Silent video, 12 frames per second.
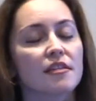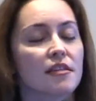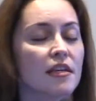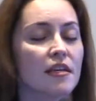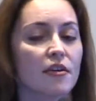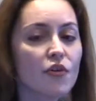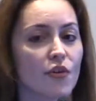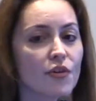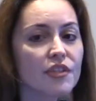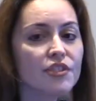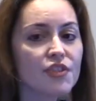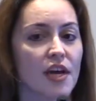it's in
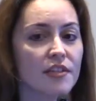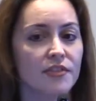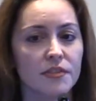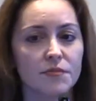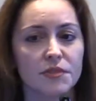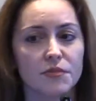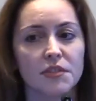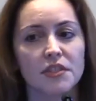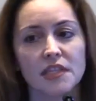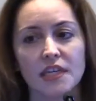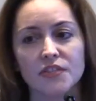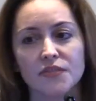early childhood, between
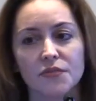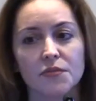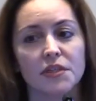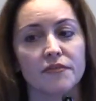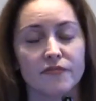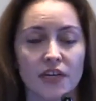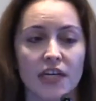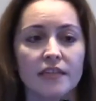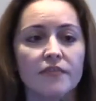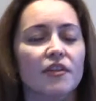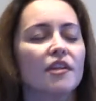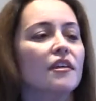the age of 3 and
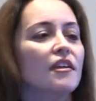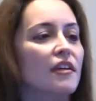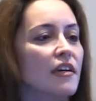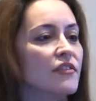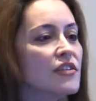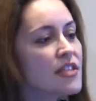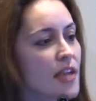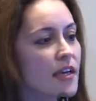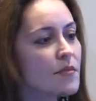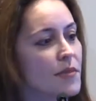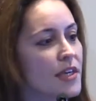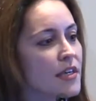5, and the
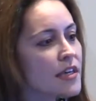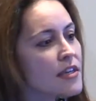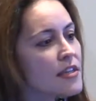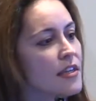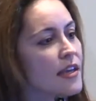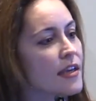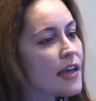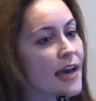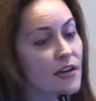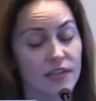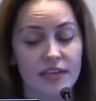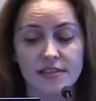second peak is in
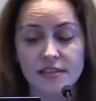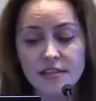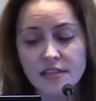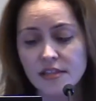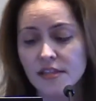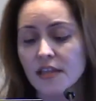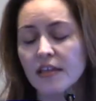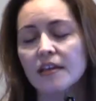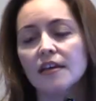adolescence.